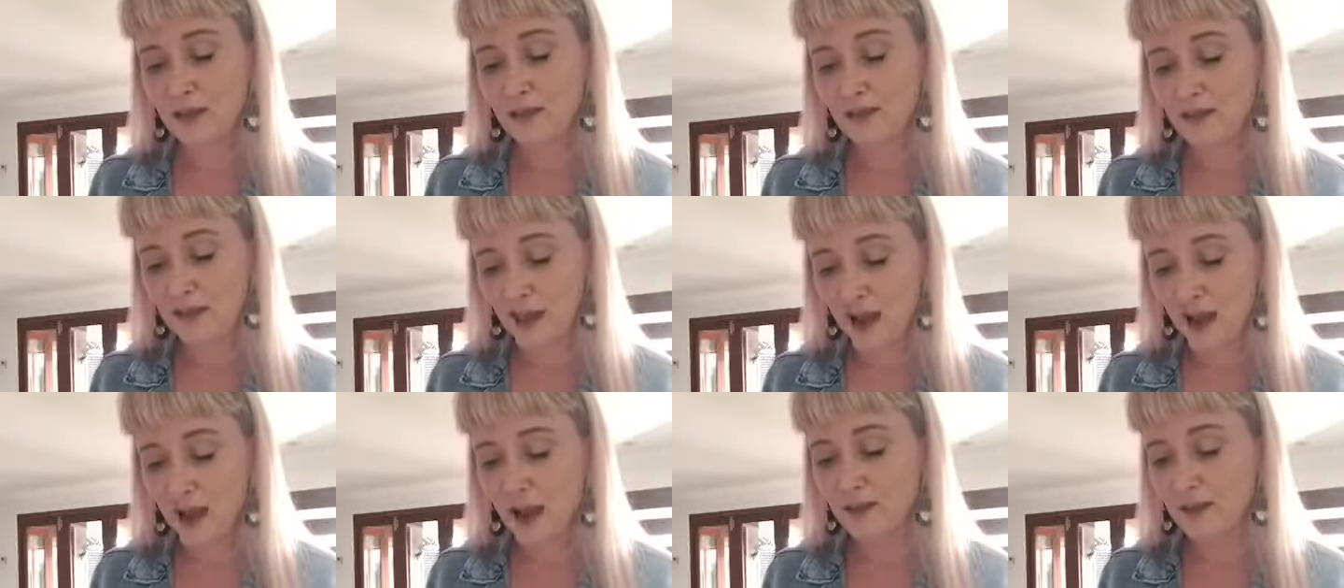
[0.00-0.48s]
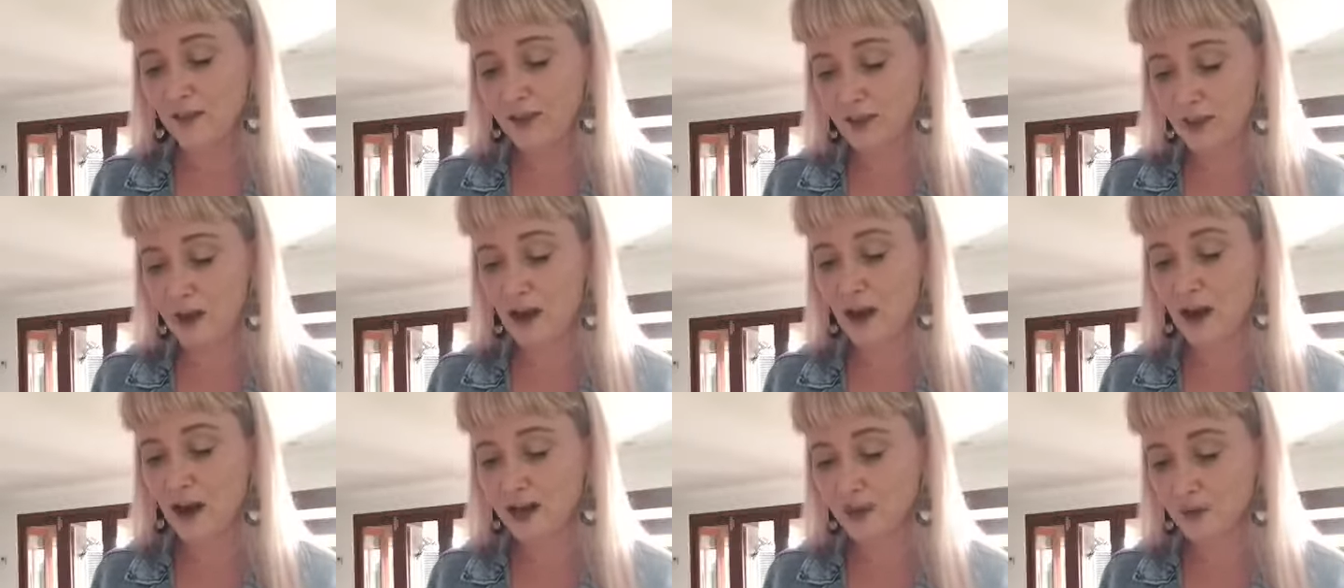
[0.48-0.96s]
The other
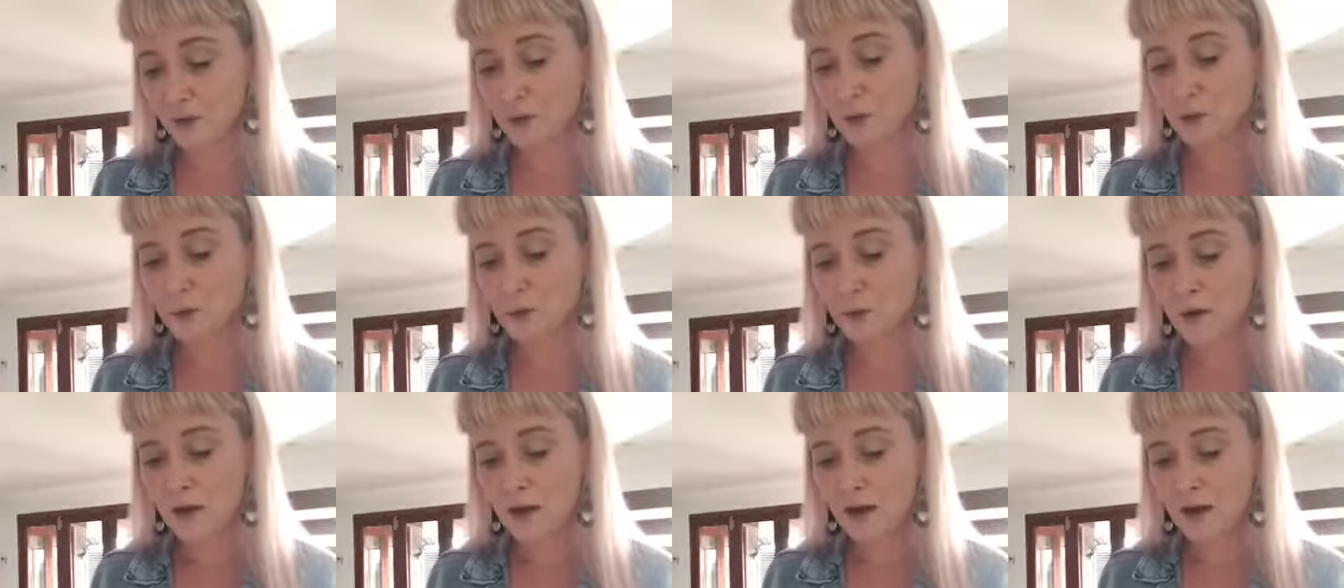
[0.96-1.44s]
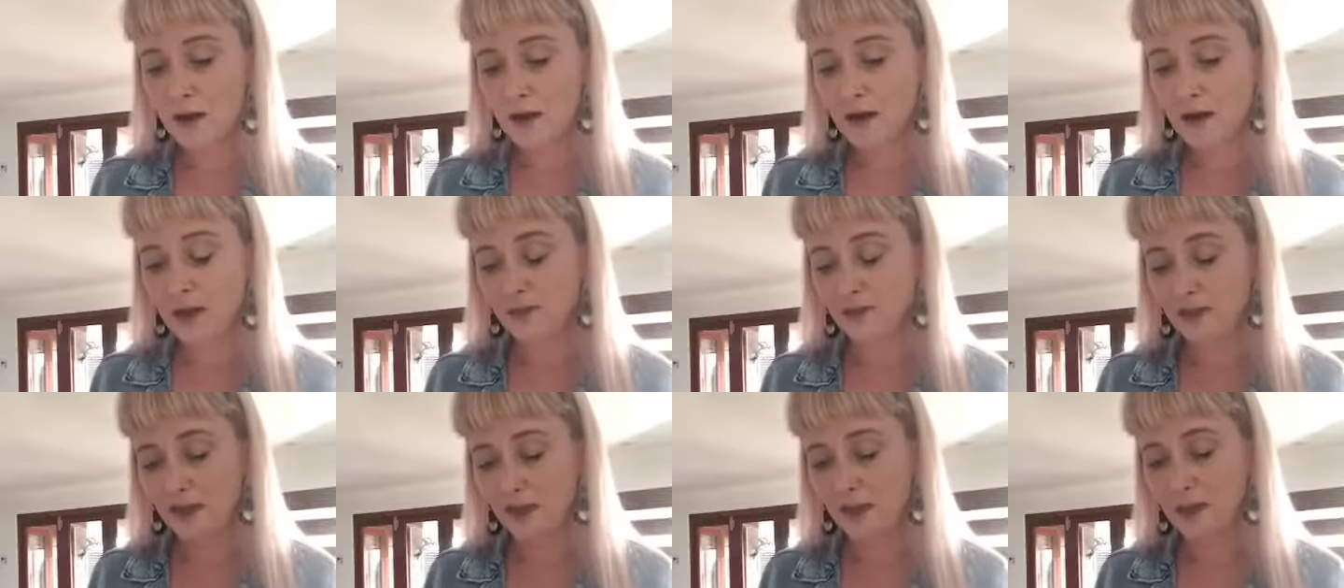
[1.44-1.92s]
title
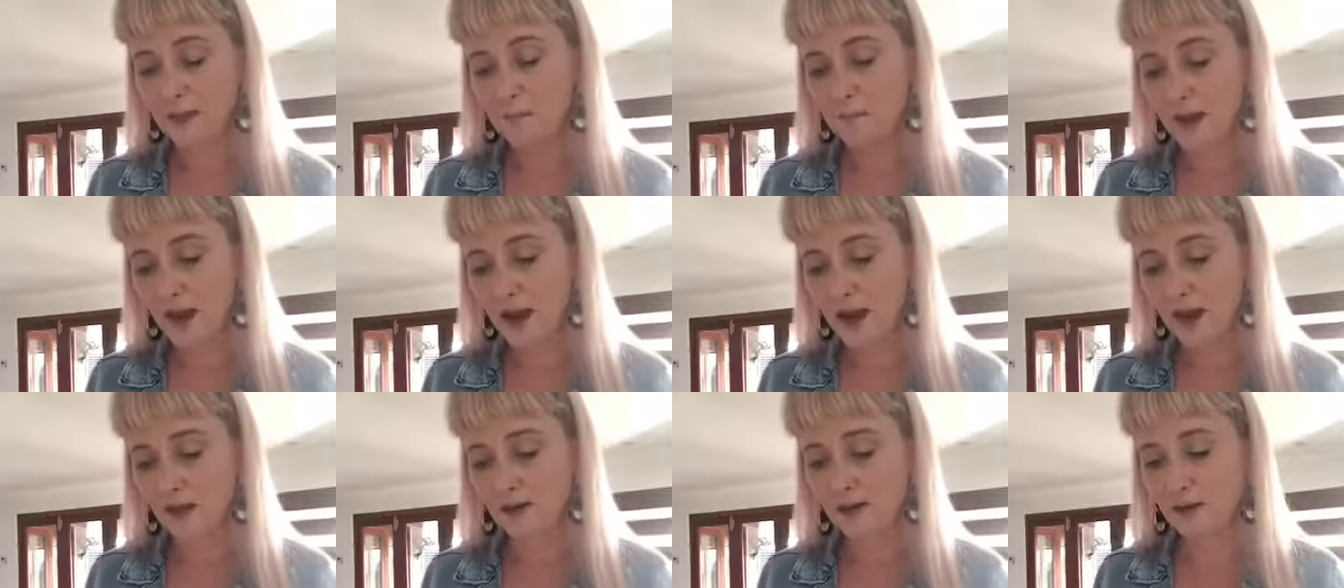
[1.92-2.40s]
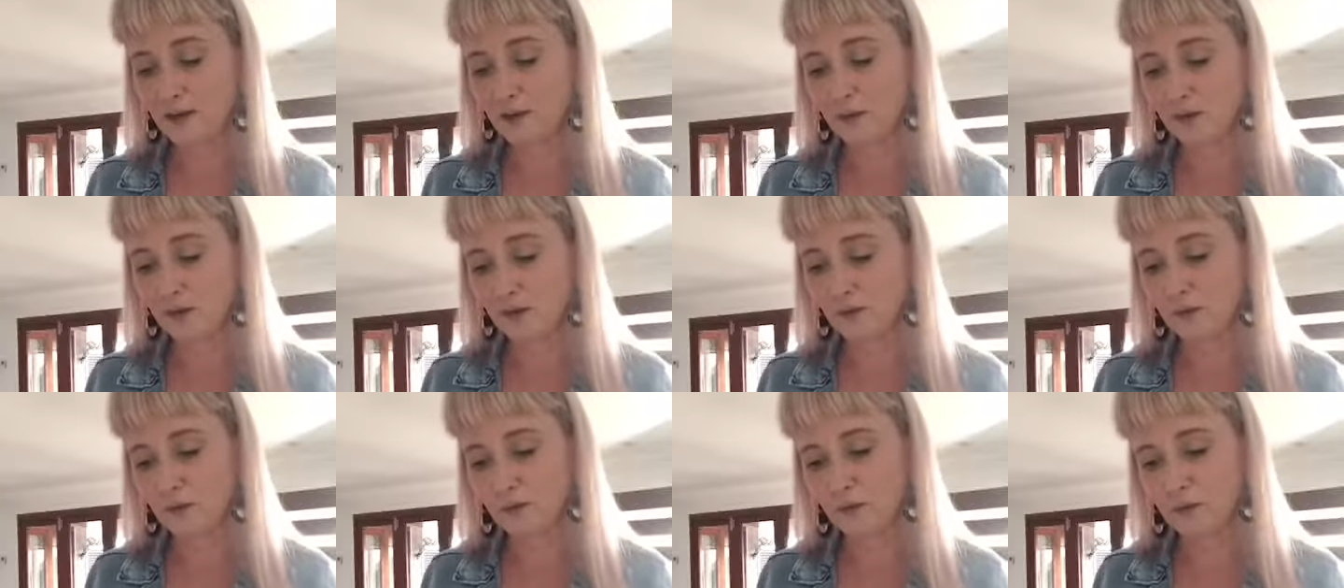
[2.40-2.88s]
and their companion
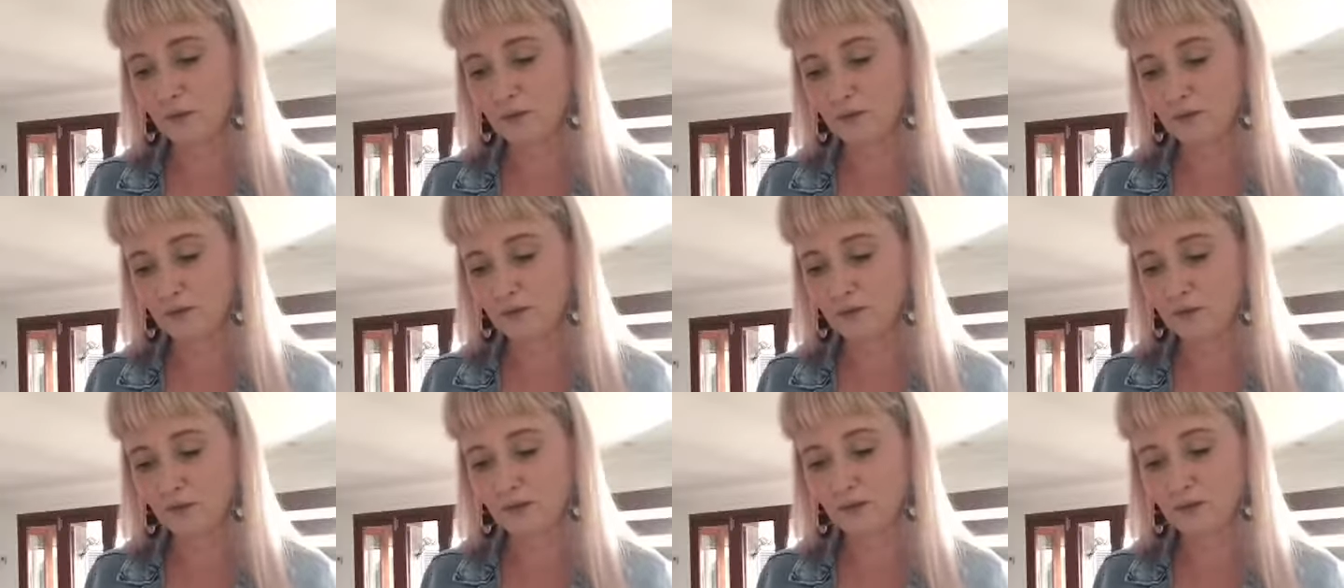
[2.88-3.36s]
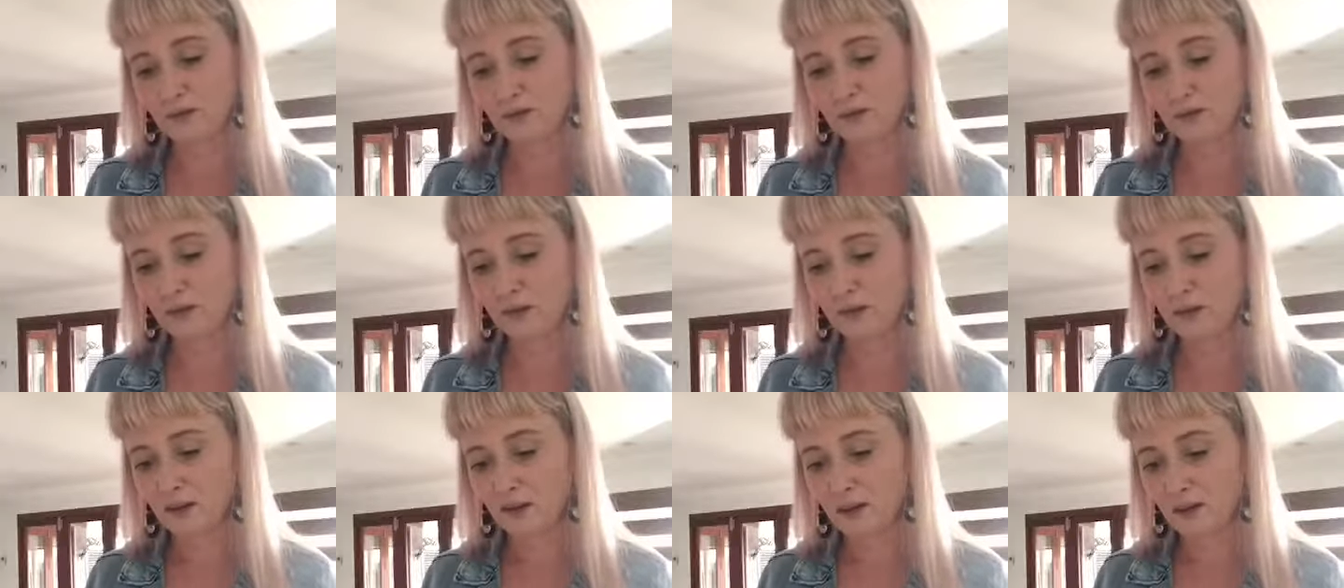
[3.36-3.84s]
novels
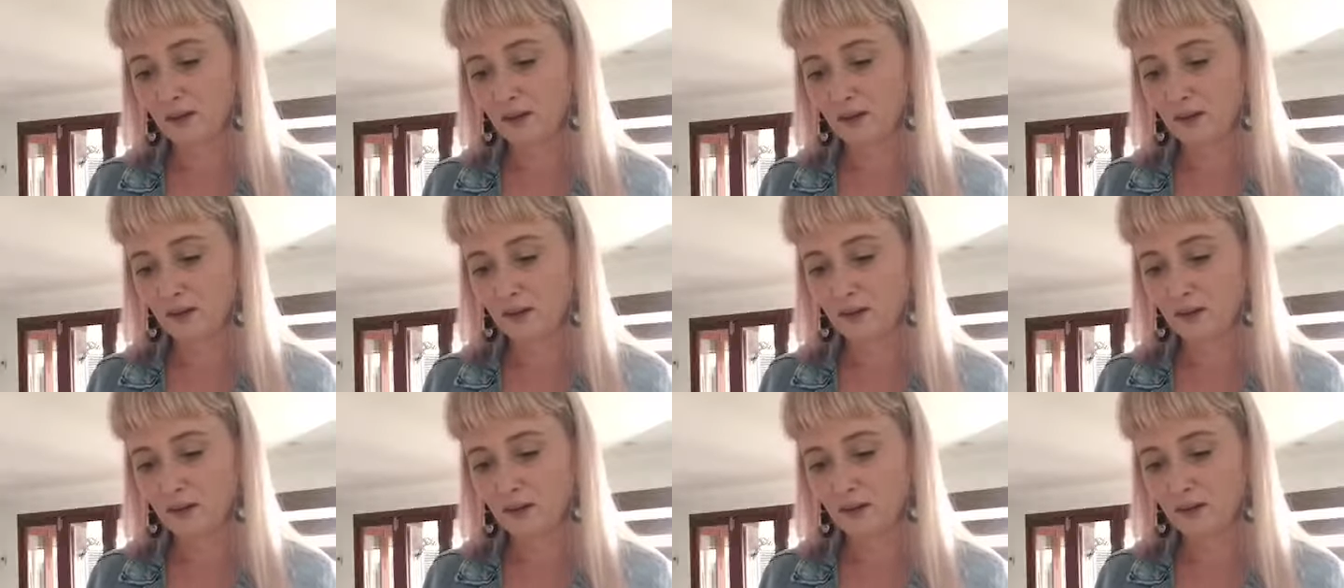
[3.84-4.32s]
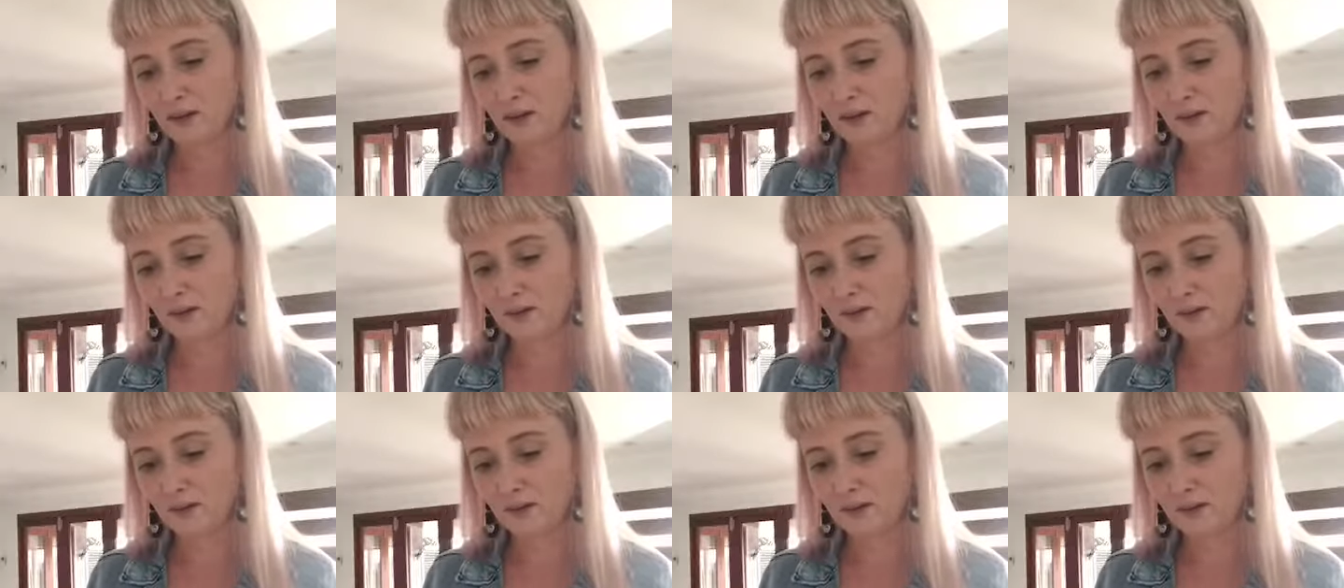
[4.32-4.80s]

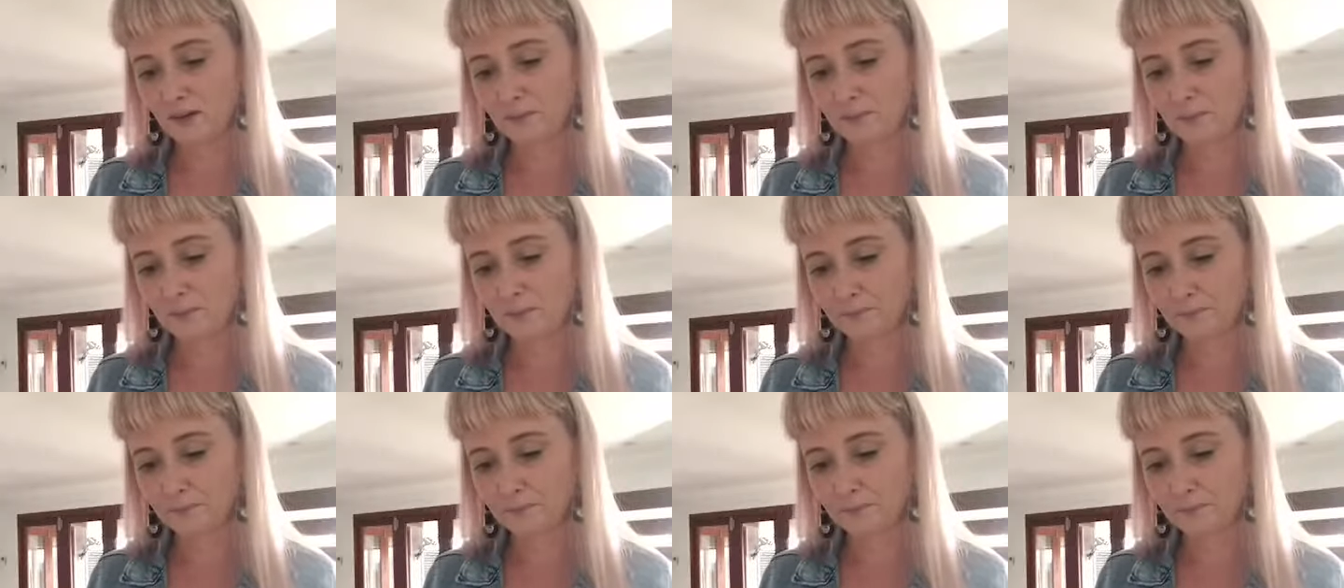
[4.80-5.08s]
is